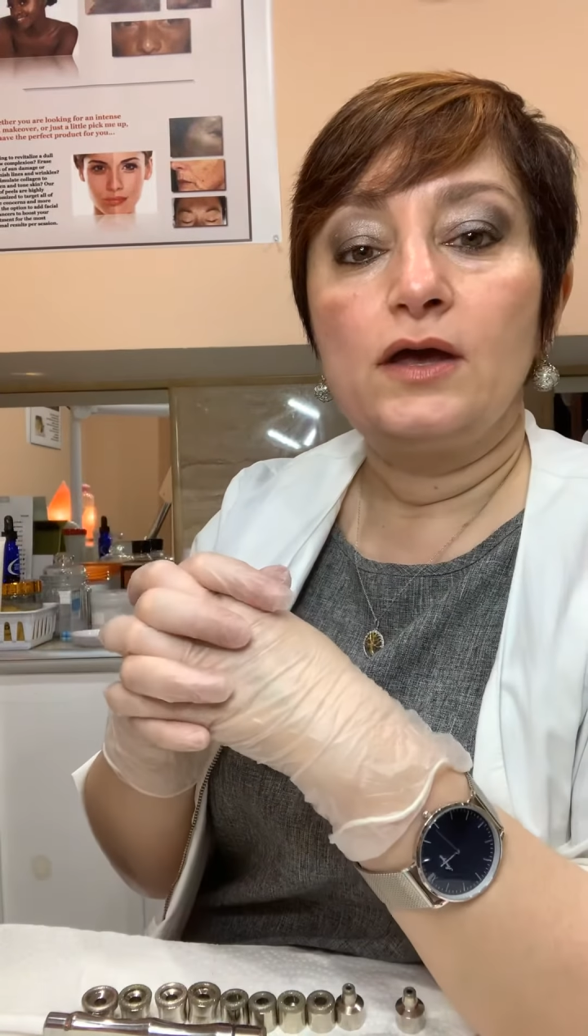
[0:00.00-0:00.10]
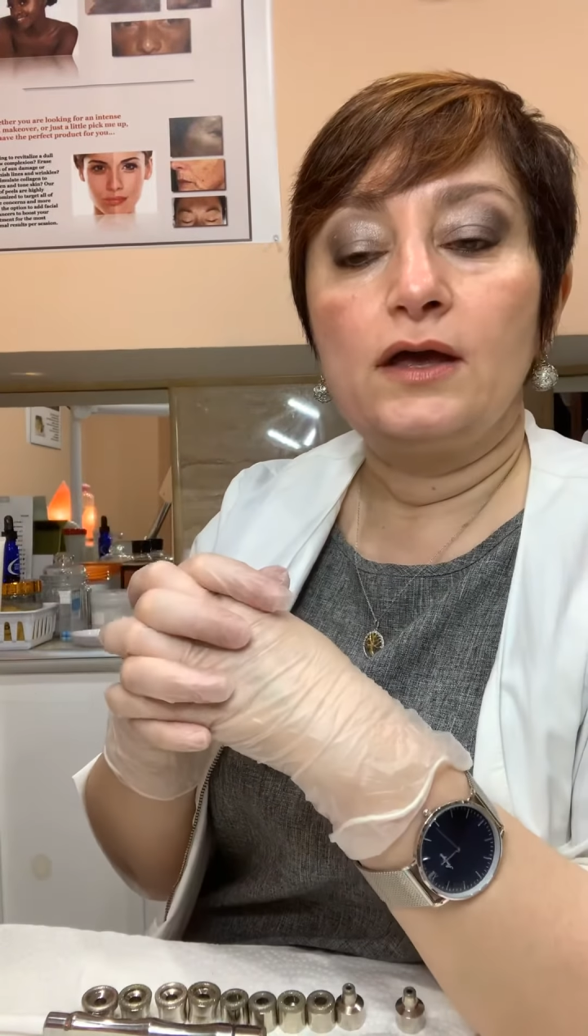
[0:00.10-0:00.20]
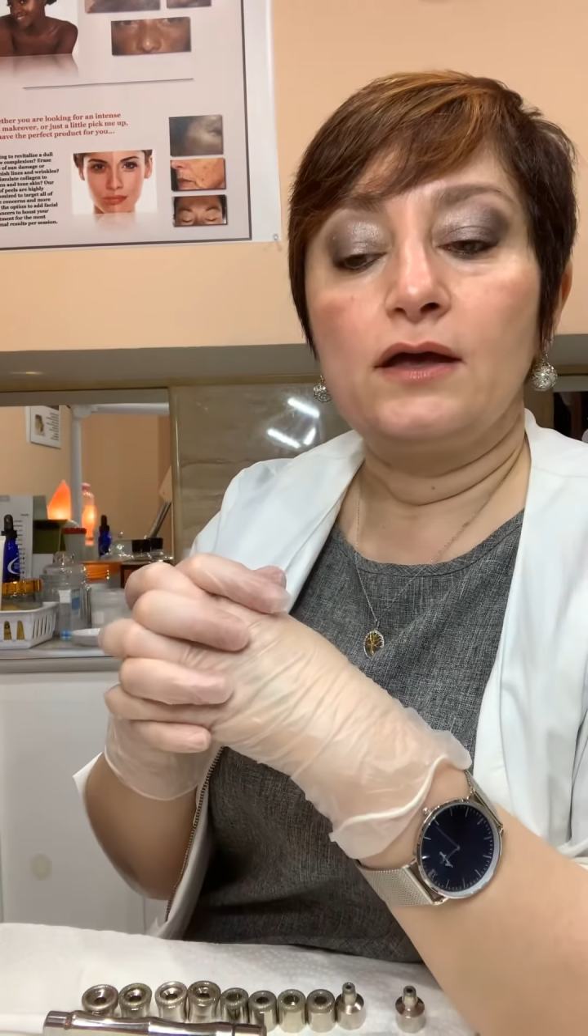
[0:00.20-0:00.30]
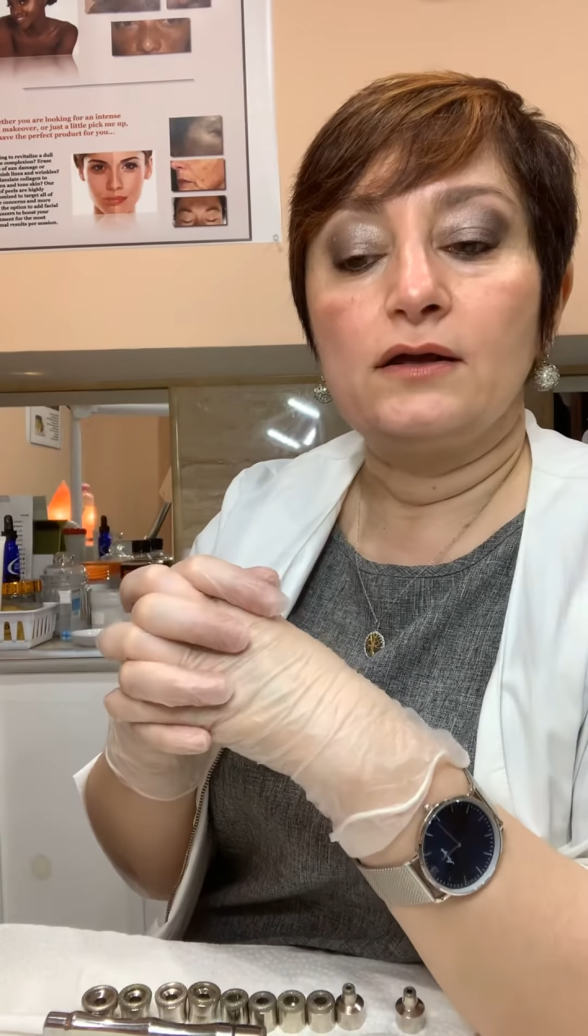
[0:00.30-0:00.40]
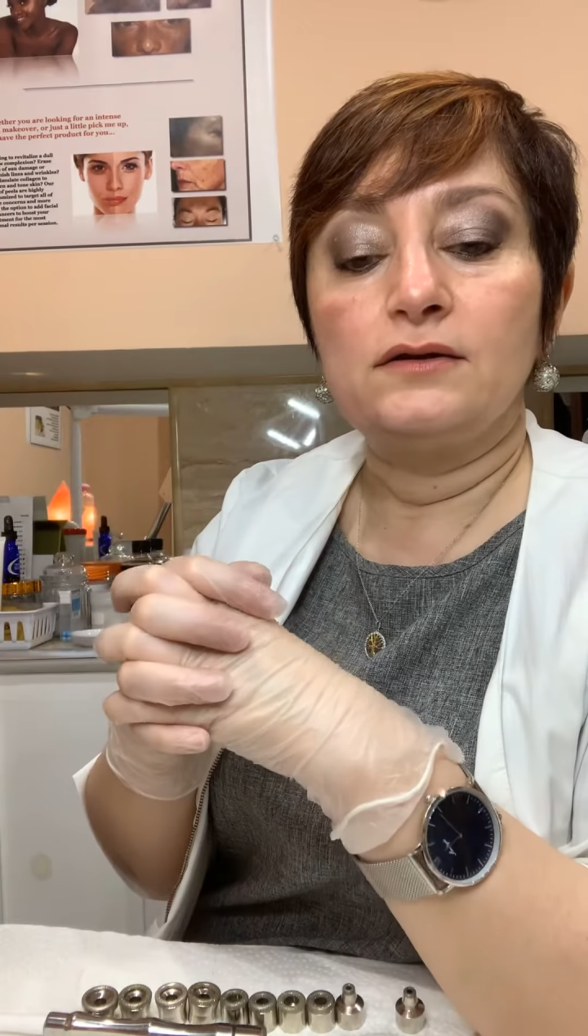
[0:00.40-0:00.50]

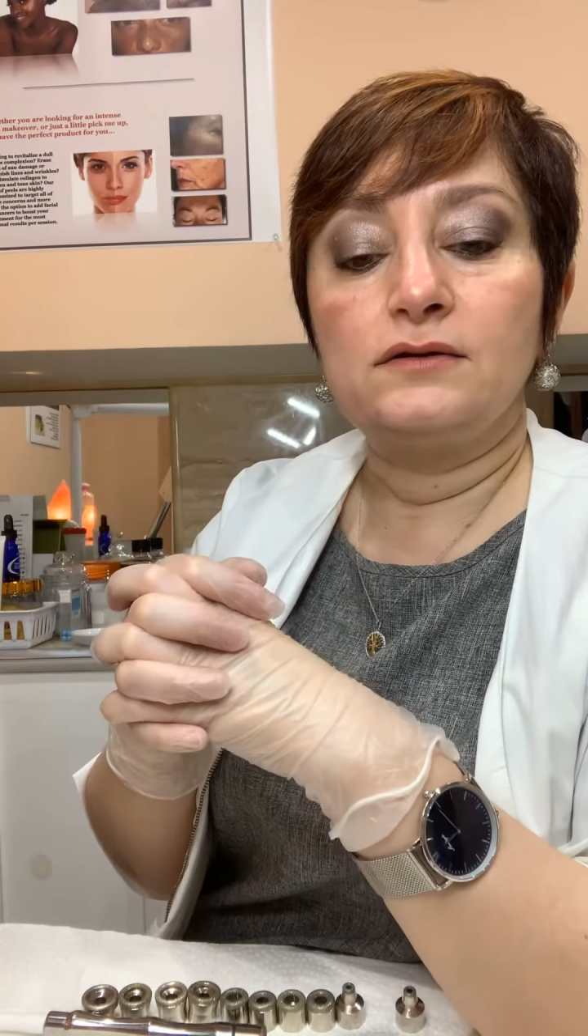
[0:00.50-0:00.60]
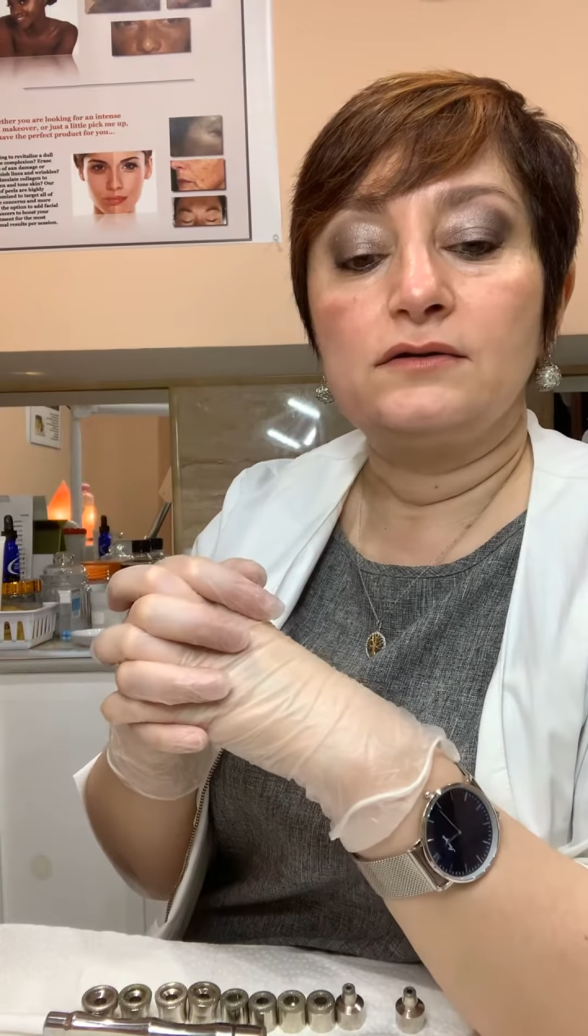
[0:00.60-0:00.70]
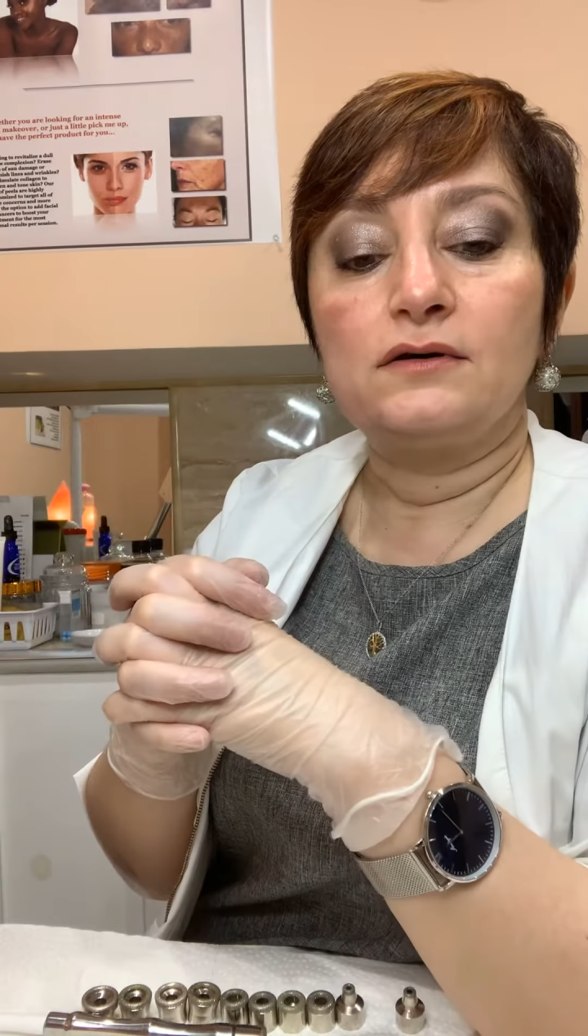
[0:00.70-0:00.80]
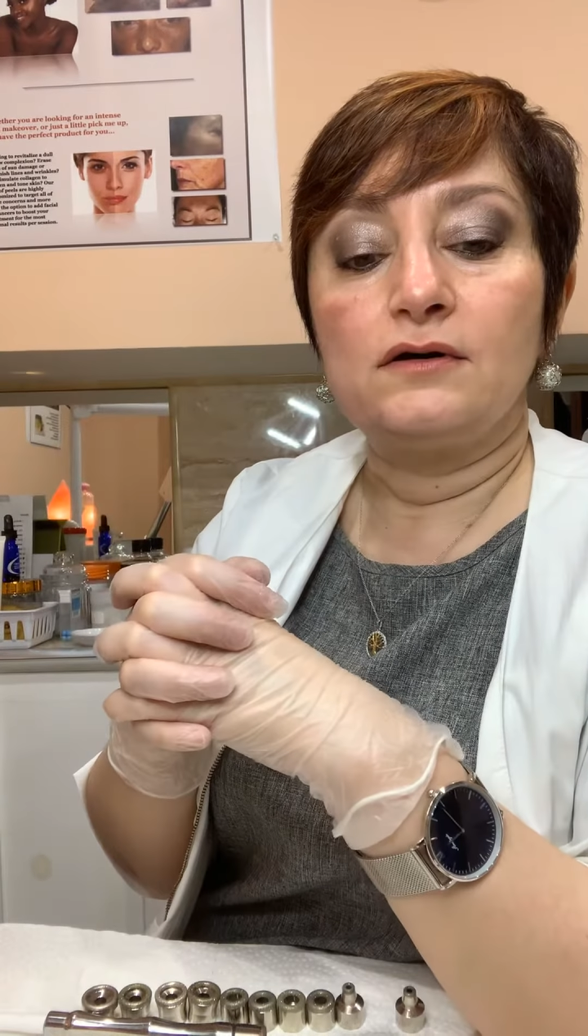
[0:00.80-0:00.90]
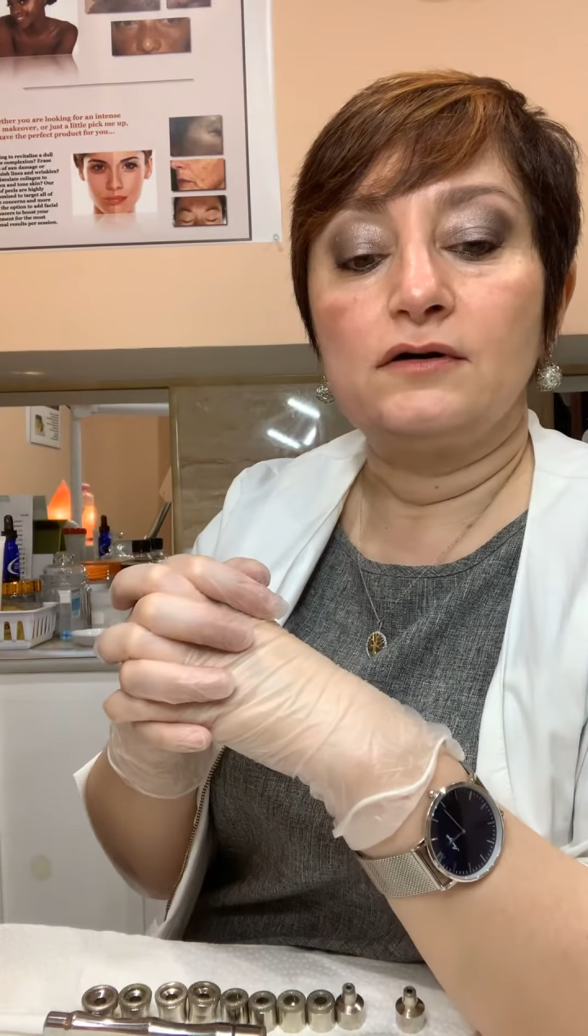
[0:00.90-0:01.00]
and
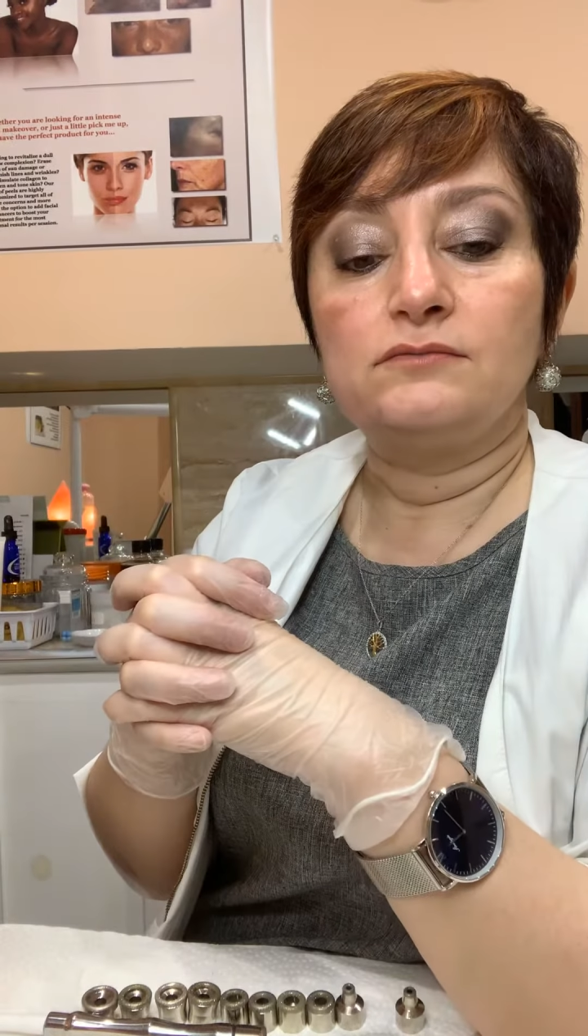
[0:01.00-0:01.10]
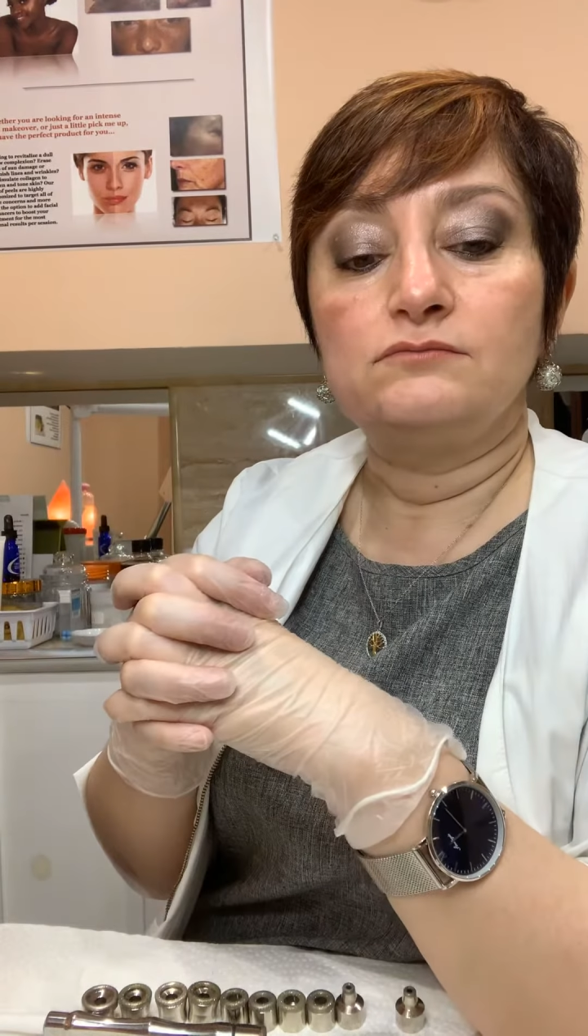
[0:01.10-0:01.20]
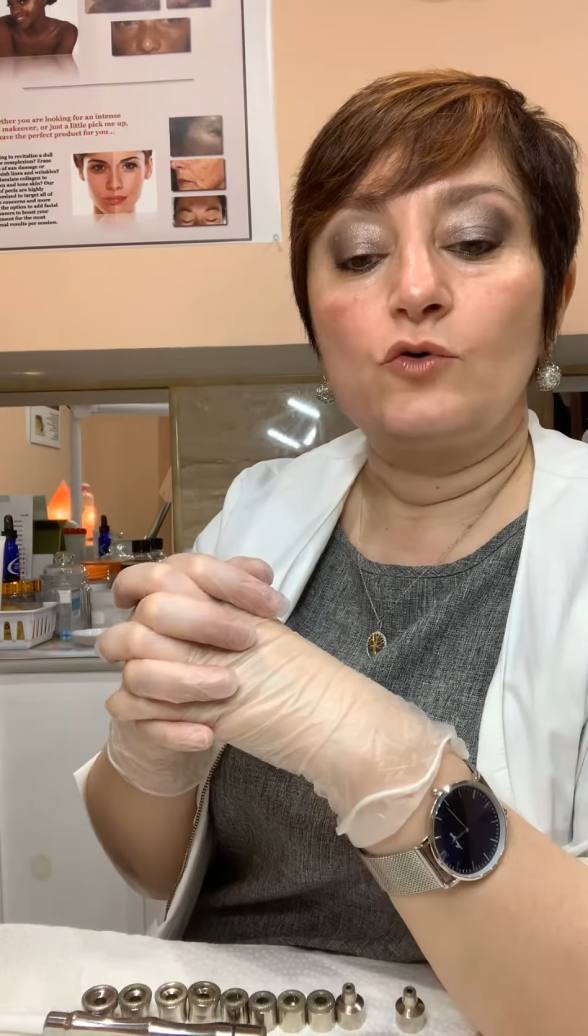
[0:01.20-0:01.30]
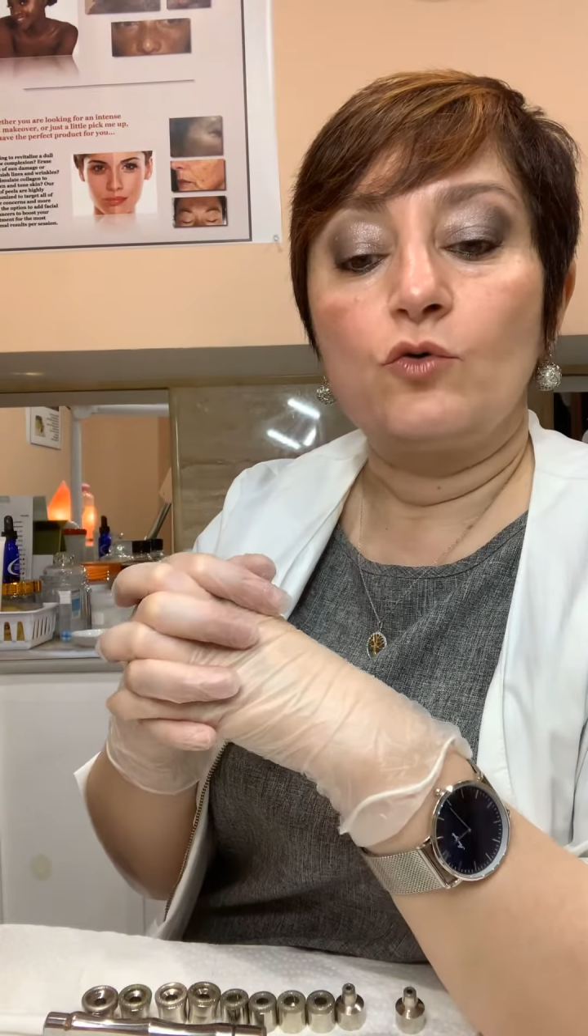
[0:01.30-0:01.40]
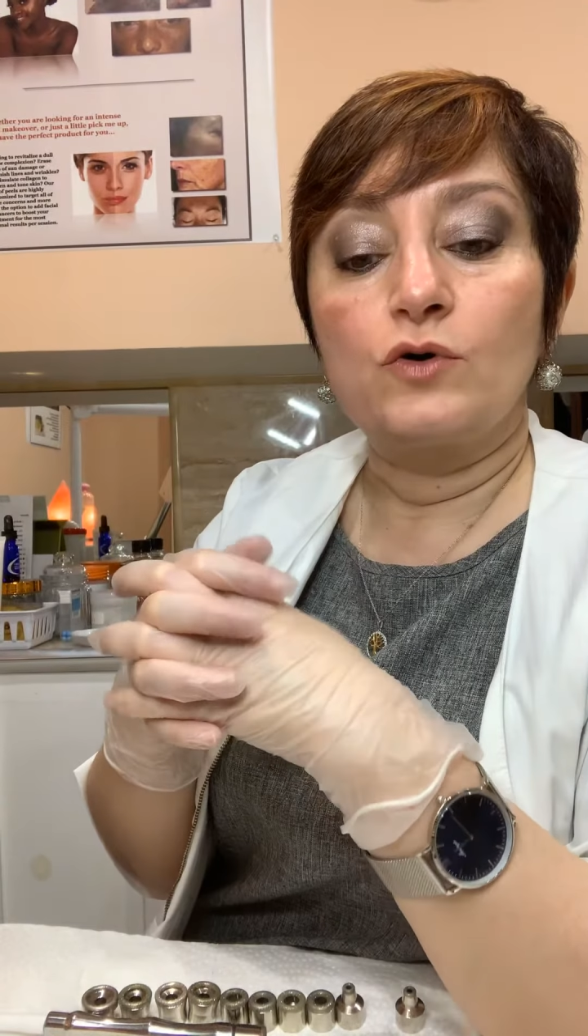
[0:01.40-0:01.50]

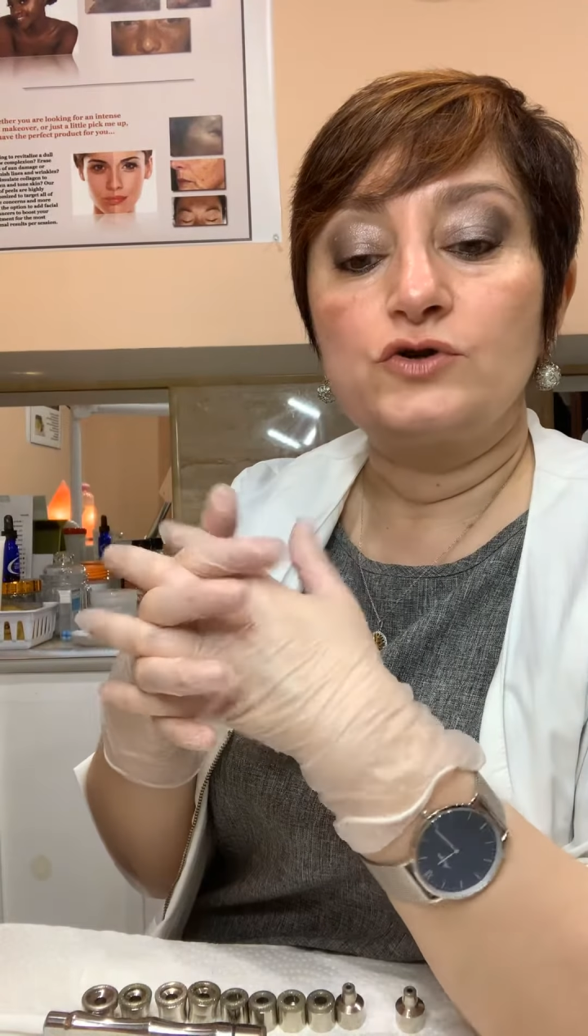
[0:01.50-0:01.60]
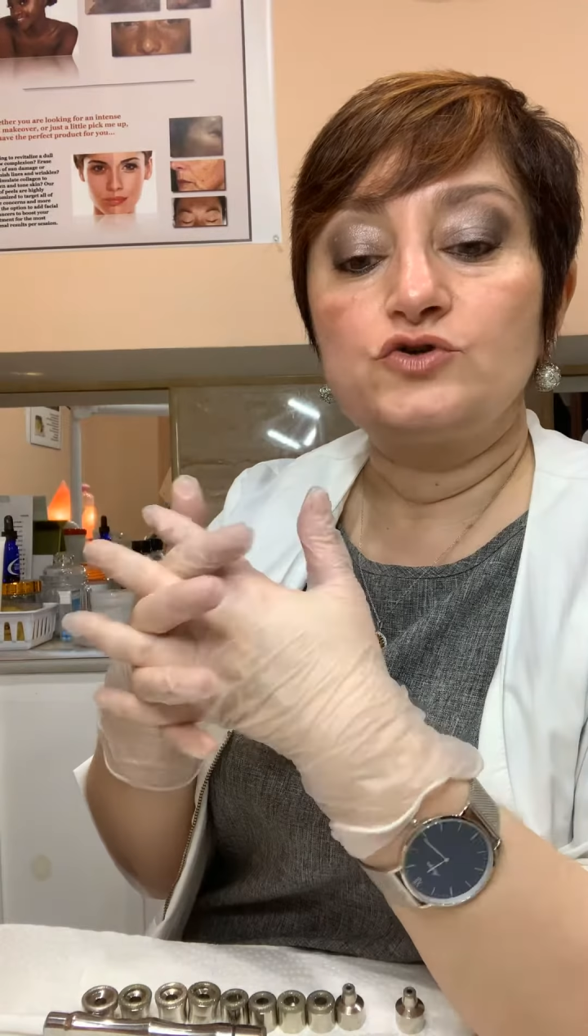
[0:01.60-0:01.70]
or